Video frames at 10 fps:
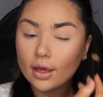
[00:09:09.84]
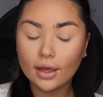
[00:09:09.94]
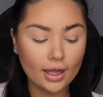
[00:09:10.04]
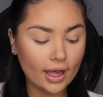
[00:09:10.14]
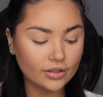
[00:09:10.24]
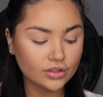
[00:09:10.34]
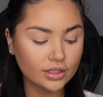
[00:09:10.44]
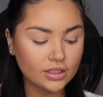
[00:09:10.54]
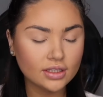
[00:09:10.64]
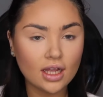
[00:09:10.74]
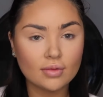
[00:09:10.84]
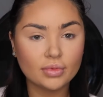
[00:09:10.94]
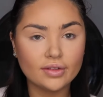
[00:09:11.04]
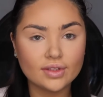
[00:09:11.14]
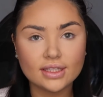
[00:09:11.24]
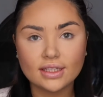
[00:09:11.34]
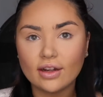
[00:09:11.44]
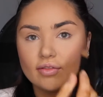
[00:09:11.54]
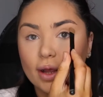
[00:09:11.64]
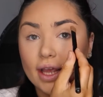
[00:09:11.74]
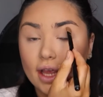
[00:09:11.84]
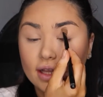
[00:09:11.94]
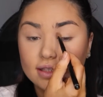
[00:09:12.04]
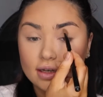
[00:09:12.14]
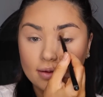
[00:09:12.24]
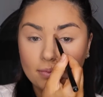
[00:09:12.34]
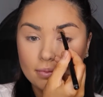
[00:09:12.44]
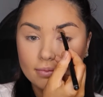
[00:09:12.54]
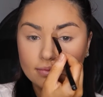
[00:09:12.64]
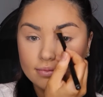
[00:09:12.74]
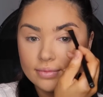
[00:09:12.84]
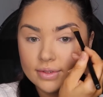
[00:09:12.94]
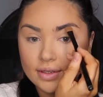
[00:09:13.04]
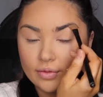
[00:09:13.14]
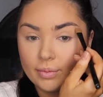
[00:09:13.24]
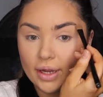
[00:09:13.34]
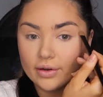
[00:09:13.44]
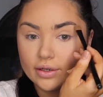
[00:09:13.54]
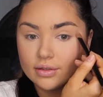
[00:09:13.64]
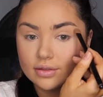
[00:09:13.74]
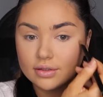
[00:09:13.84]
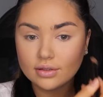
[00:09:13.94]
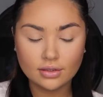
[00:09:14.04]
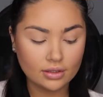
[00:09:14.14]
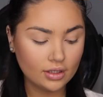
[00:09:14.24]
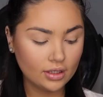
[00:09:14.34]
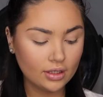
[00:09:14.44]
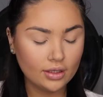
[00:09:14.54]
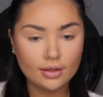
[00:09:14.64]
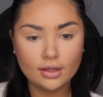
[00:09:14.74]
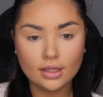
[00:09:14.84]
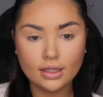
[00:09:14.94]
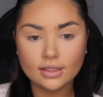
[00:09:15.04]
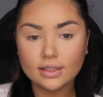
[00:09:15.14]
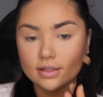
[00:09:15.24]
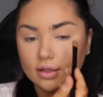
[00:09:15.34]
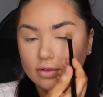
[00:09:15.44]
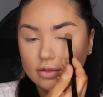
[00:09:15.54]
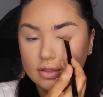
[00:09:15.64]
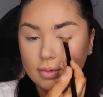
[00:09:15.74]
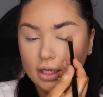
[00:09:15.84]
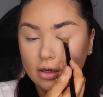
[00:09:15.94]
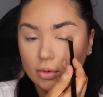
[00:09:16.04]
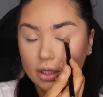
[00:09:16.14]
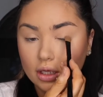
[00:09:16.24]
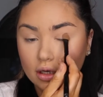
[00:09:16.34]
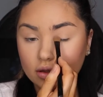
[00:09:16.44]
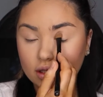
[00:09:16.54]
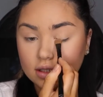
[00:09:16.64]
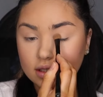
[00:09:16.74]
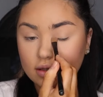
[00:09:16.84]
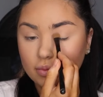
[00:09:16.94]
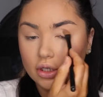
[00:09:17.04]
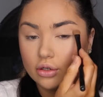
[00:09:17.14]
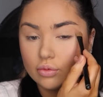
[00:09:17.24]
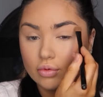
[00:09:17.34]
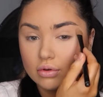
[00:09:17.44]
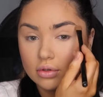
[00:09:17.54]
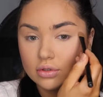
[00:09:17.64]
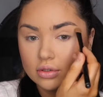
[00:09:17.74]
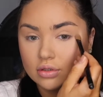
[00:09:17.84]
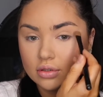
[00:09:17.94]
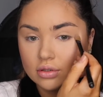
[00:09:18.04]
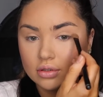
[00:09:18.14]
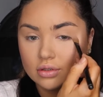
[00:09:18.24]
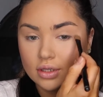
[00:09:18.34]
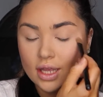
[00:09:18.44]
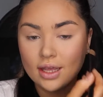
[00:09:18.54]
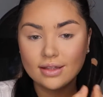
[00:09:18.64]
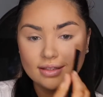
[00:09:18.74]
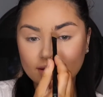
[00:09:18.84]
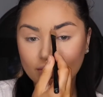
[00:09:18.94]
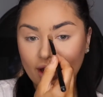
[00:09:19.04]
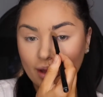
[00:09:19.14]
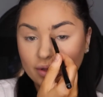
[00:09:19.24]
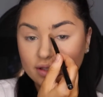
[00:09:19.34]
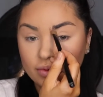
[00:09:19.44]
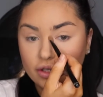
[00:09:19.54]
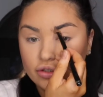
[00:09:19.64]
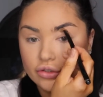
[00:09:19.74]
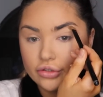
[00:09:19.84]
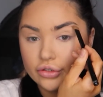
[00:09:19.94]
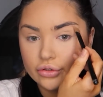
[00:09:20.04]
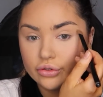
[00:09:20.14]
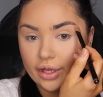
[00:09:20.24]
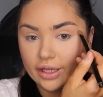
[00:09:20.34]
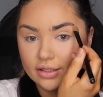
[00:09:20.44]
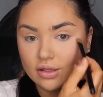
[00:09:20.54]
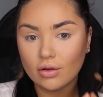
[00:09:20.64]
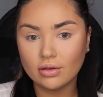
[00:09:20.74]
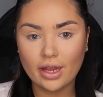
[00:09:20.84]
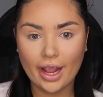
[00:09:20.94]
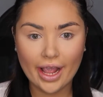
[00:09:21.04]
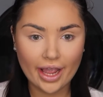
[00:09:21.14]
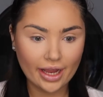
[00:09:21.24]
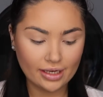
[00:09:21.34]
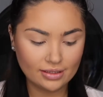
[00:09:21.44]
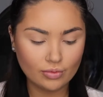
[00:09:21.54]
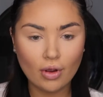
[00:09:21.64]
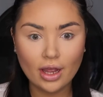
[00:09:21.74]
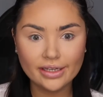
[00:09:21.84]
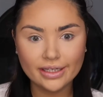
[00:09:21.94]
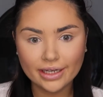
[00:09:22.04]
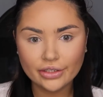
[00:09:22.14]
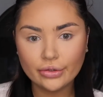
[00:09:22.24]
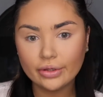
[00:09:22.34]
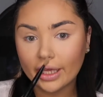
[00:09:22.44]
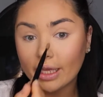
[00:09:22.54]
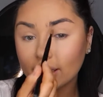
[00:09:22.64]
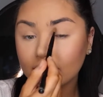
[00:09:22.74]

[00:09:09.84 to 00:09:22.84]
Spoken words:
I actually just can't believe the state of my hands, and I'm so embarrassed that this is going to be going out on the internet, but you know what? This is what happens when you do 2 layers on your hands. Why did I do that?